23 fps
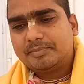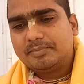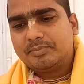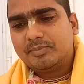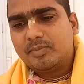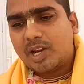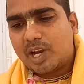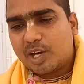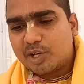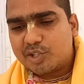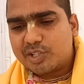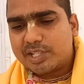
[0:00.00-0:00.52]

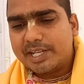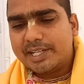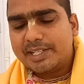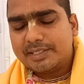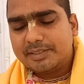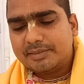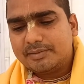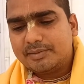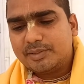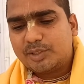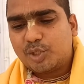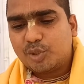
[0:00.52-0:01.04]
Lord said
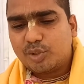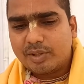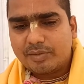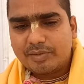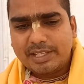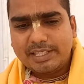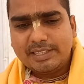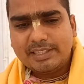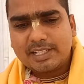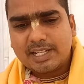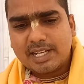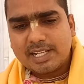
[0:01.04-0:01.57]
to the
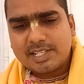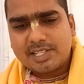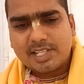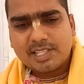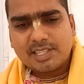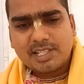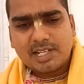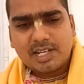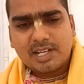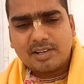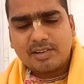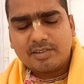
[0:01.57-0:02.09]
Indra,
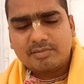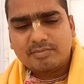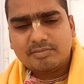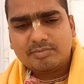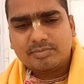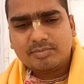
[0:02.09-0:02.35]
Chandra.